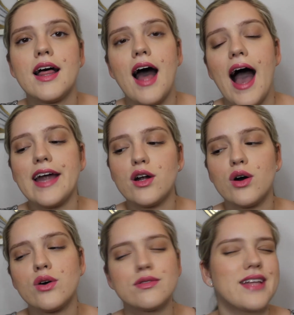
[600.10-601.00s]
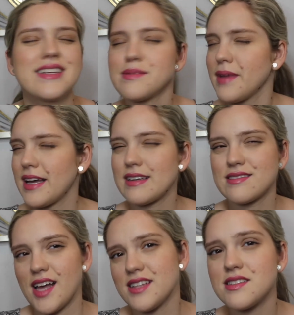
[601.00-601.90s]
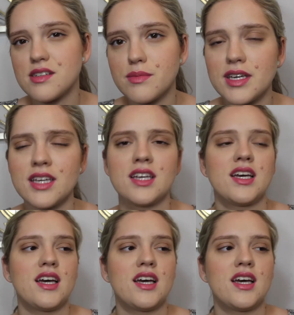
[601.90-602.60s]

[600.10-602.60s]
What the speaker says: that doesn't make sense to me.